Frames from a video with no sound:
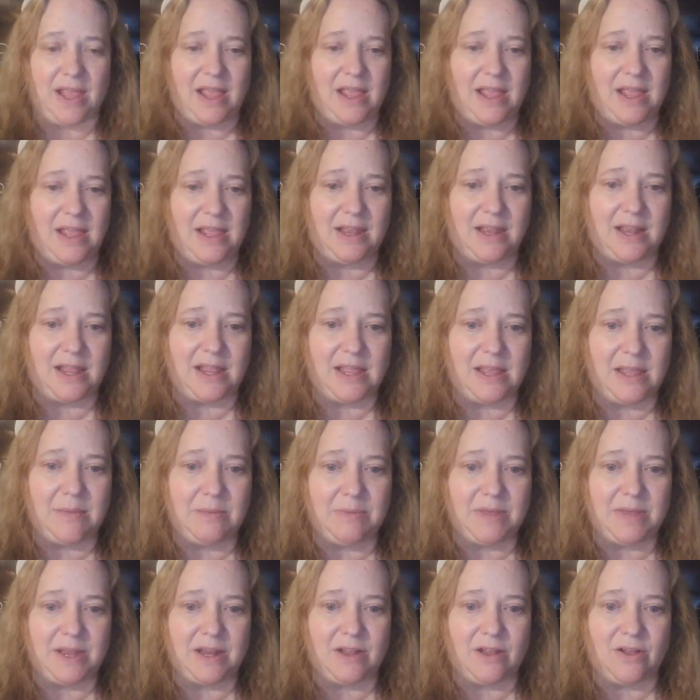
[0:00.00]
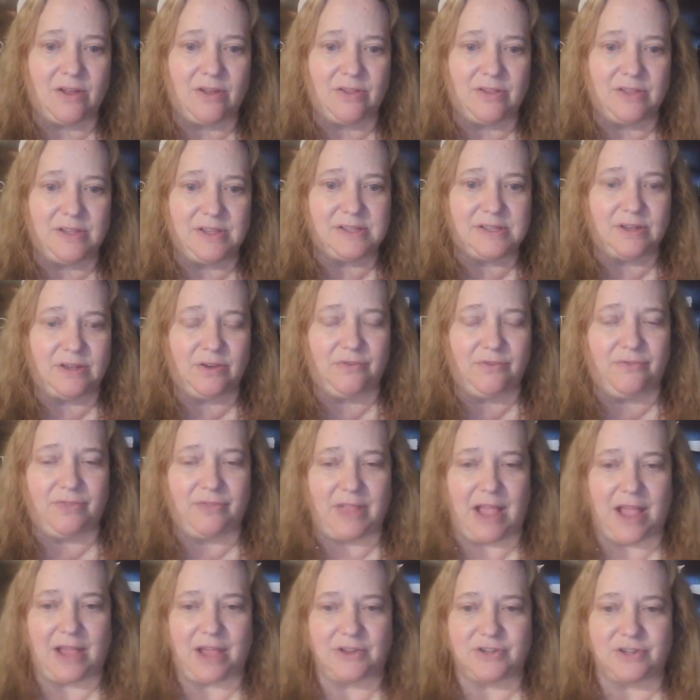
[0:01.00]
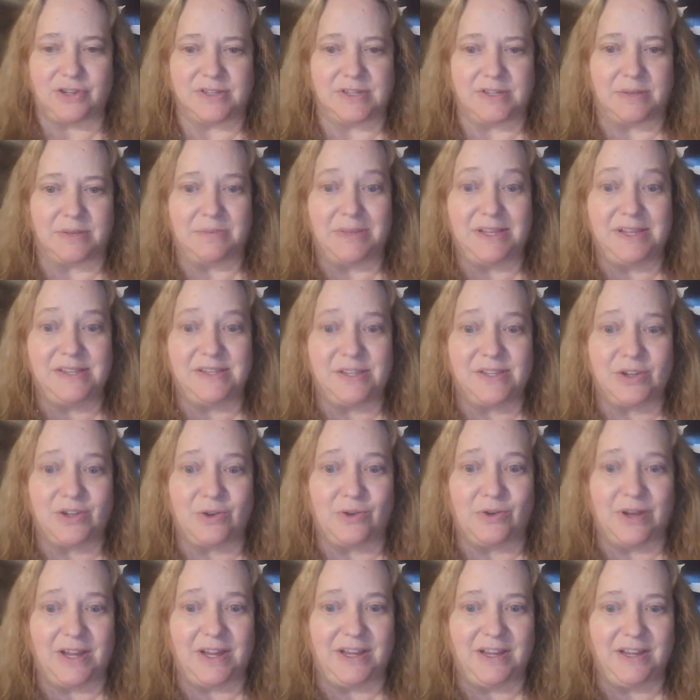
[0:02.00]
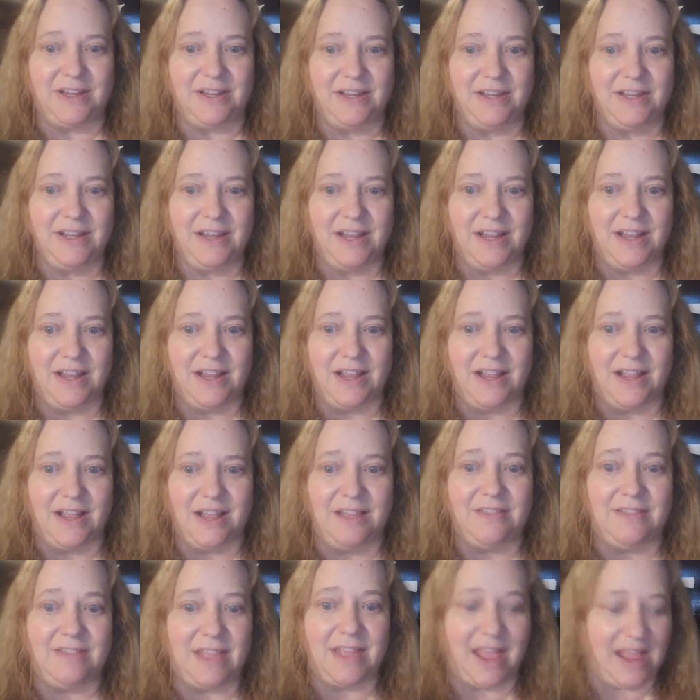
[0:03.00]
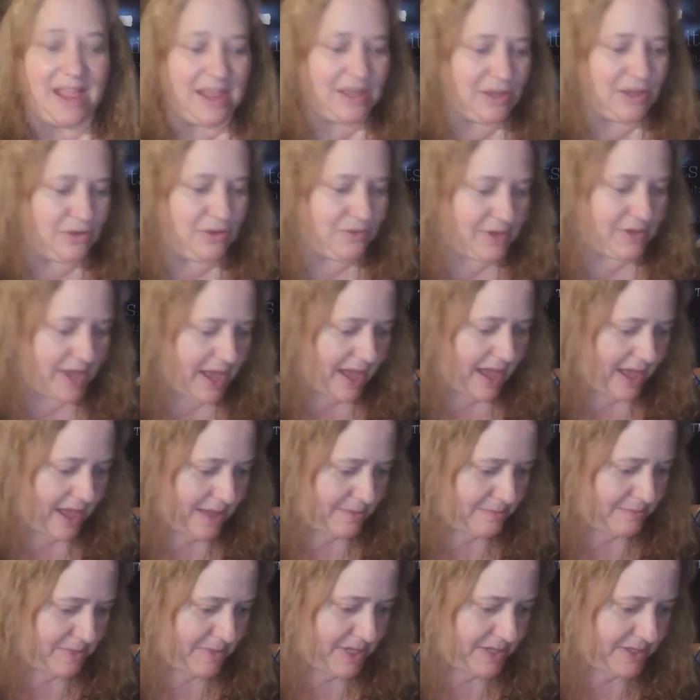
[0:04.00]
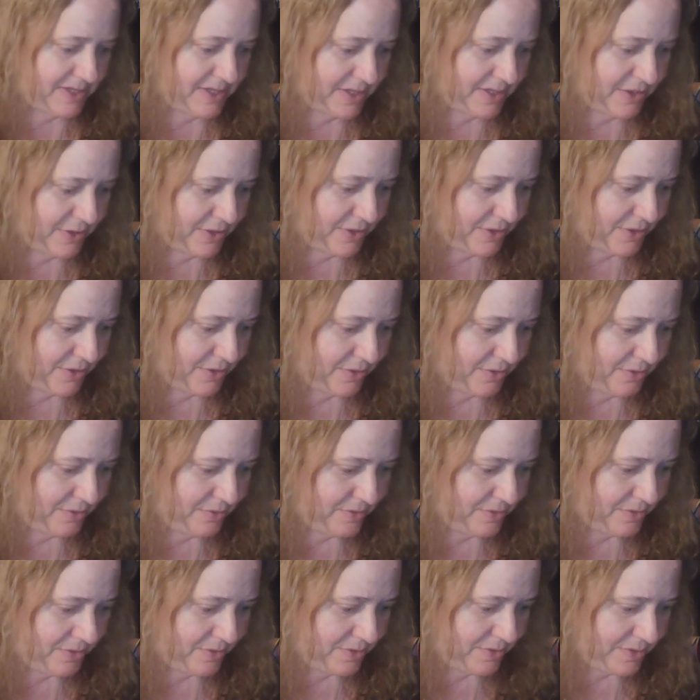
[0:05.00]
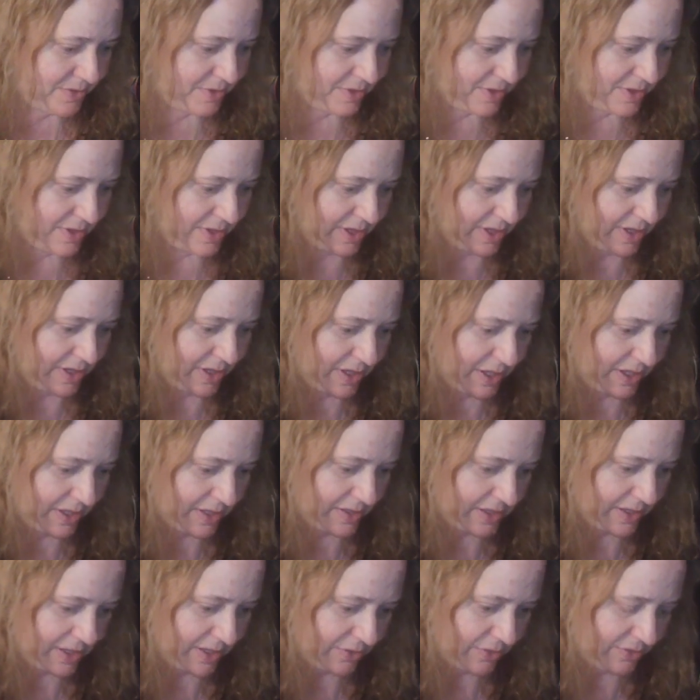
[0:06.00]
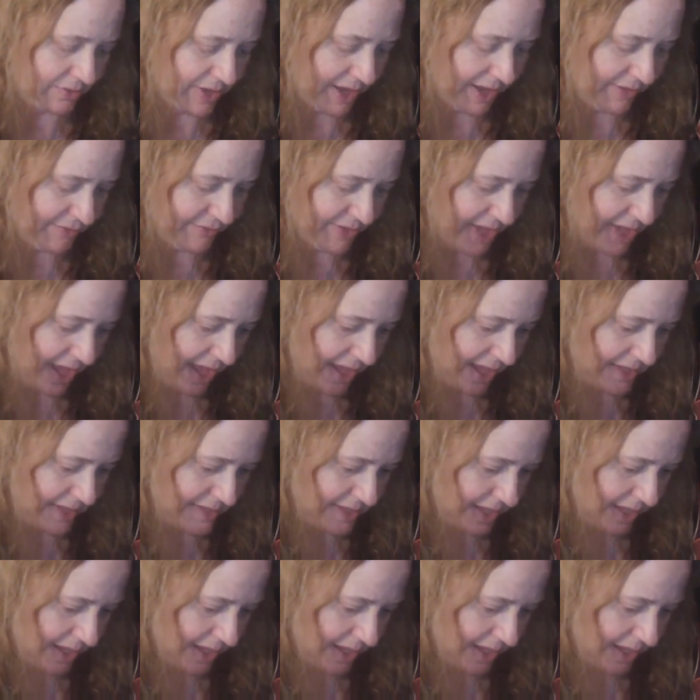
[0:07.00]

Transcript: And I keep getting all these little flashes on my screen. Thank you, Cat. Me too. And I don't have Cat